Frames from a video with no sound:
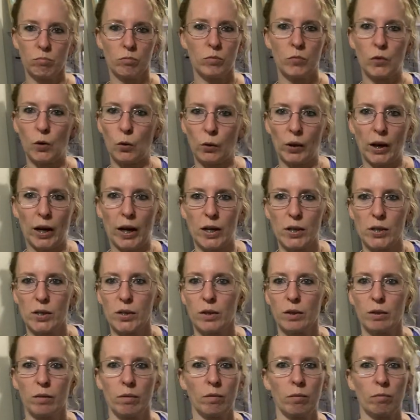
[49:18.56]
Don't ask.
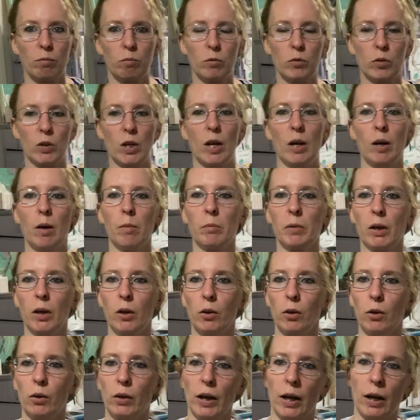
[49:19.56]
I'm going
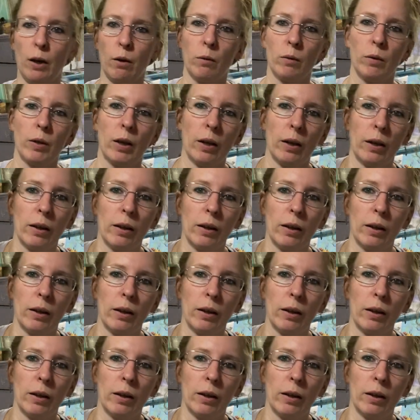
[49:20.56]
to nerd out.